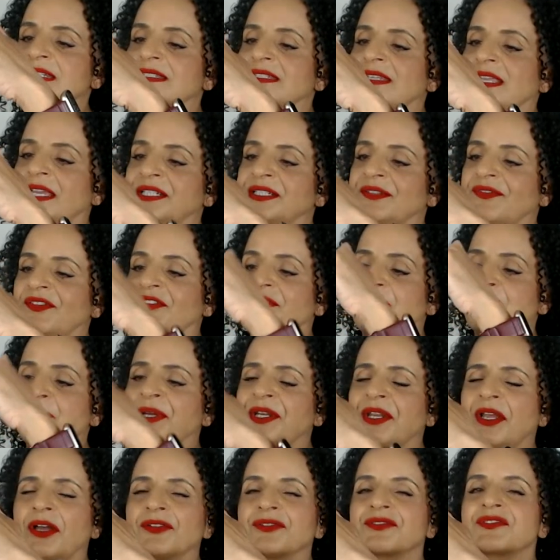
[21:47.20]
it kind of, if you
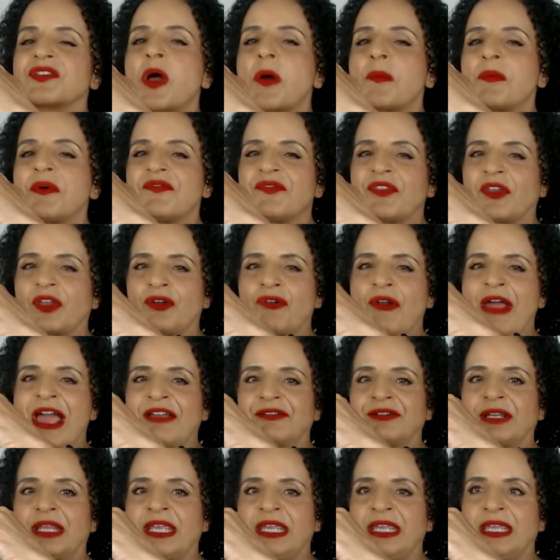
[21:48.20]
put it on top of the
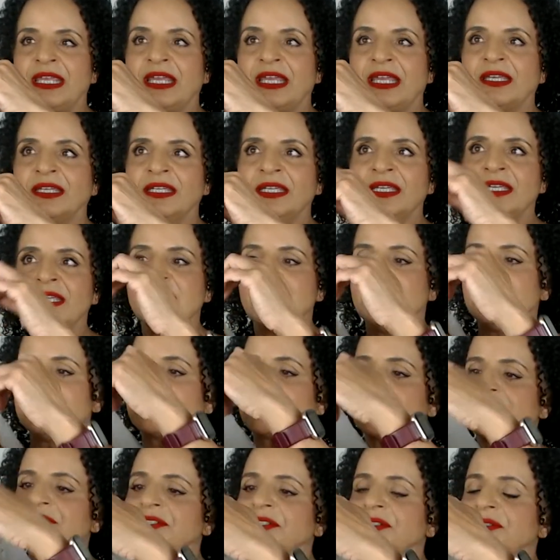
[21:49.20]
crown here,
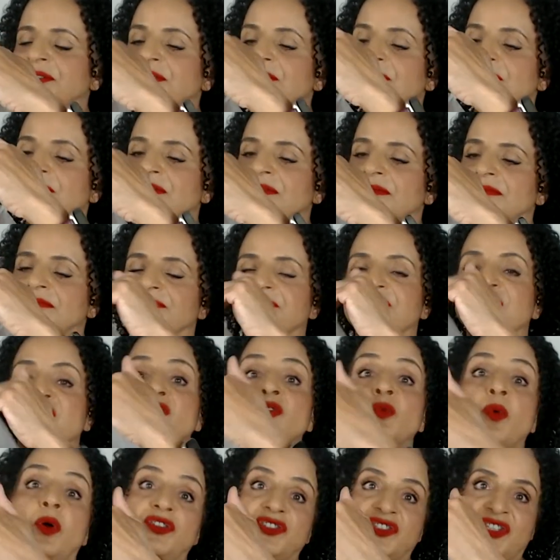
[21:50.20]
it's going to
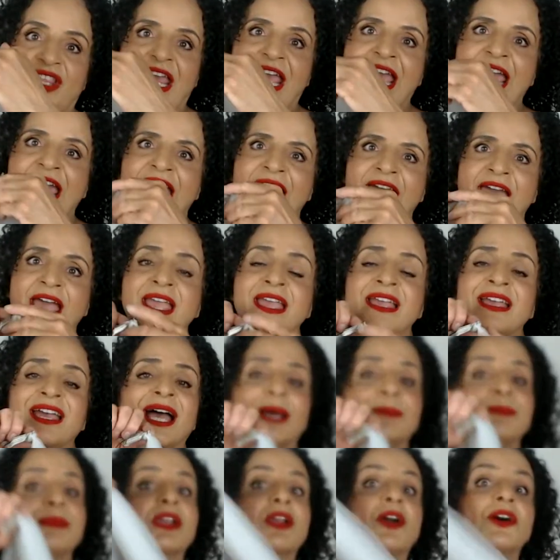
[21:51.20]
squash the hair.
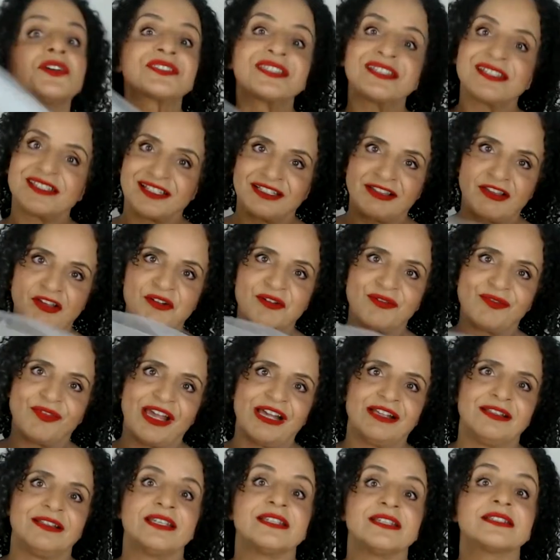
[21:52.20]
And because it's a long
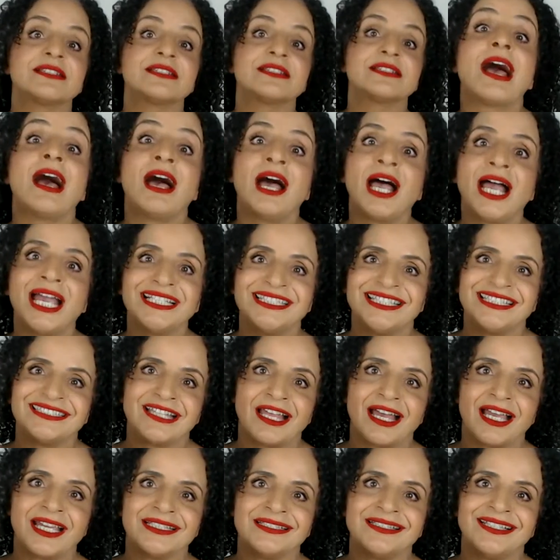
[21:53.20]
veil, it's
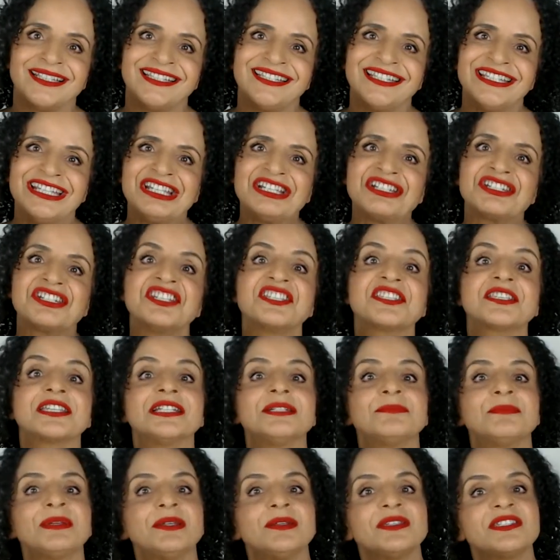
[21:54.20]
highly likely she's
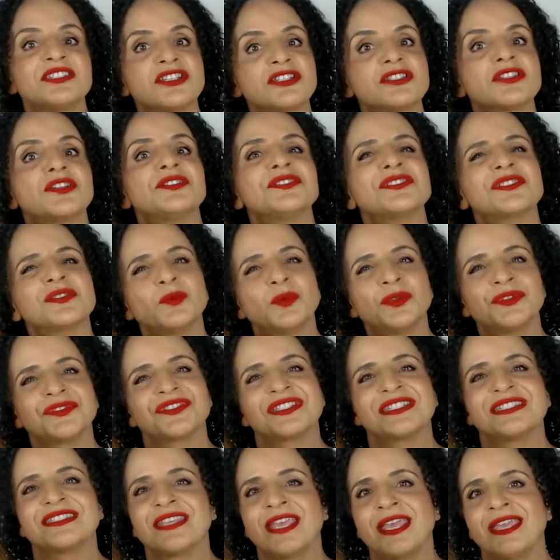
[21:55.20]
going to
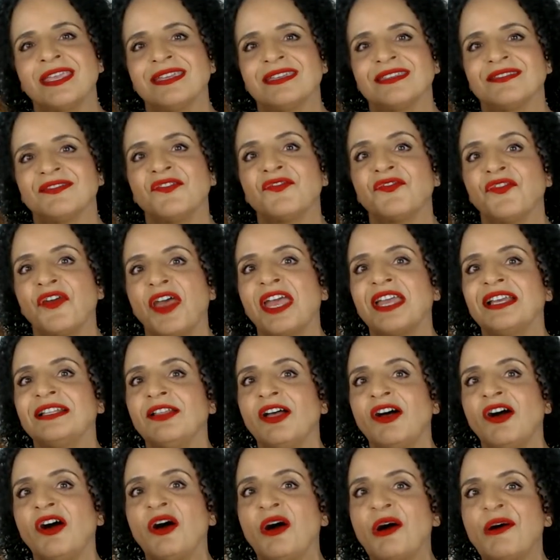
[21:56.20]
want to take the
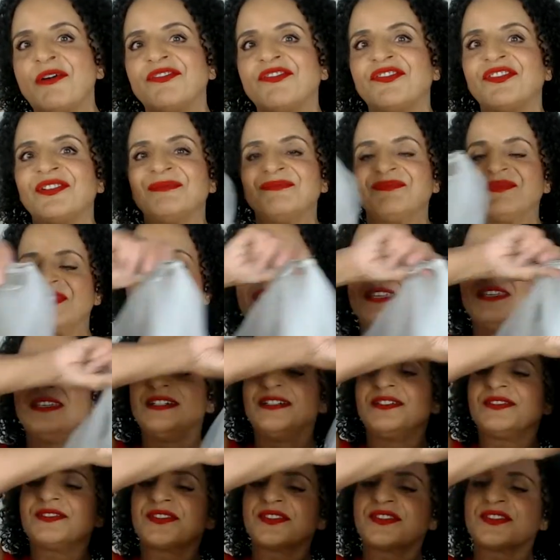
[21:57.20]
veil off.
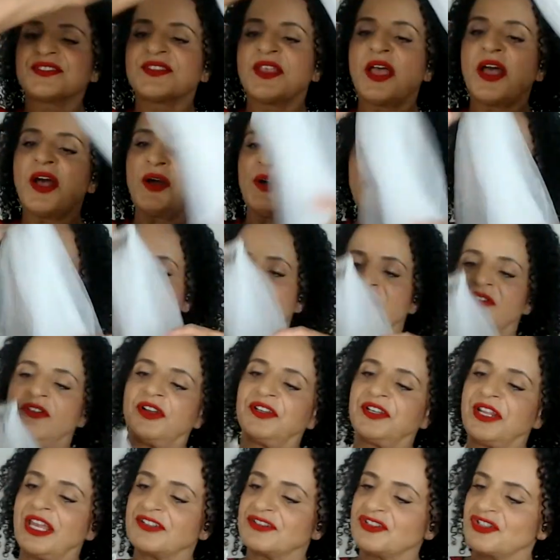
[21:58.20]
So
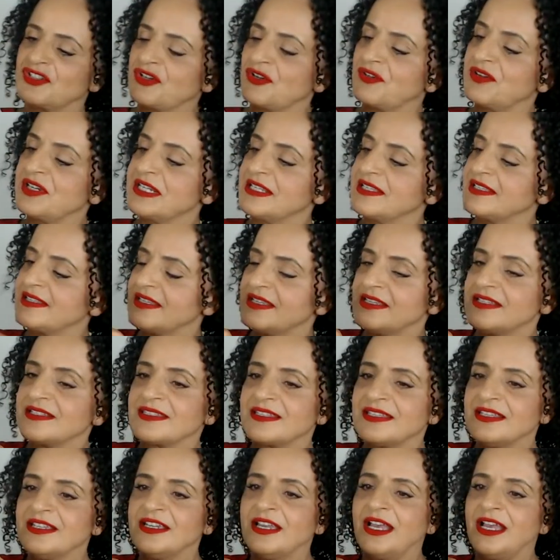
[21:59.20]
we've got our
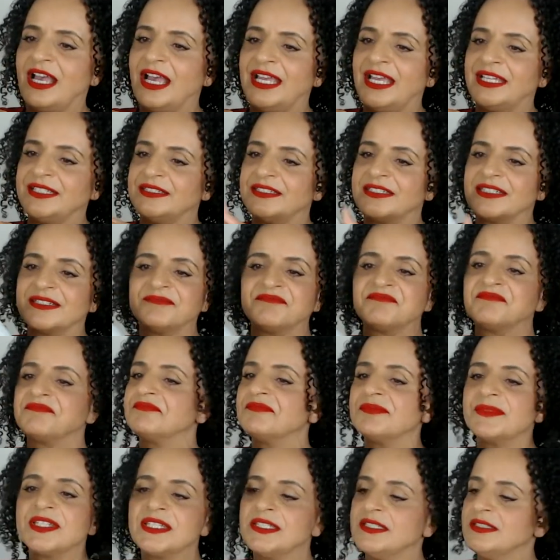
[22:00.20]
choices, and
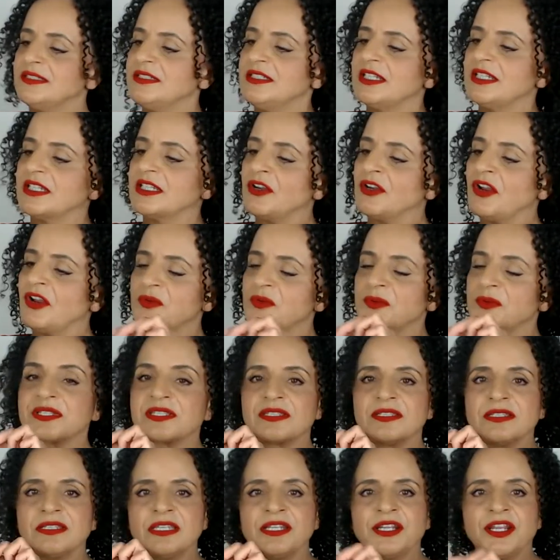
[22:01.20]
you can
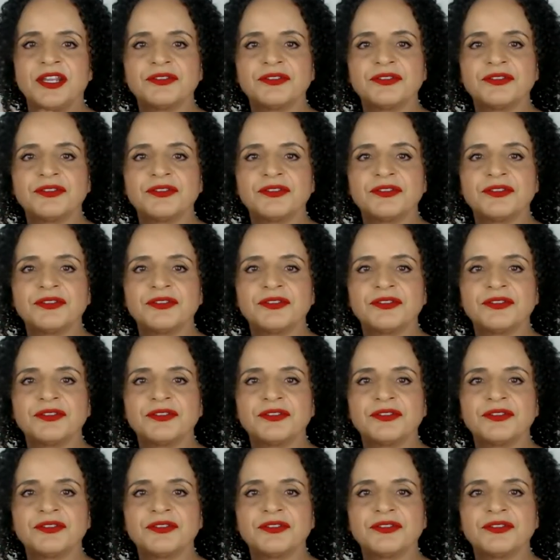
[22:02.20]
always,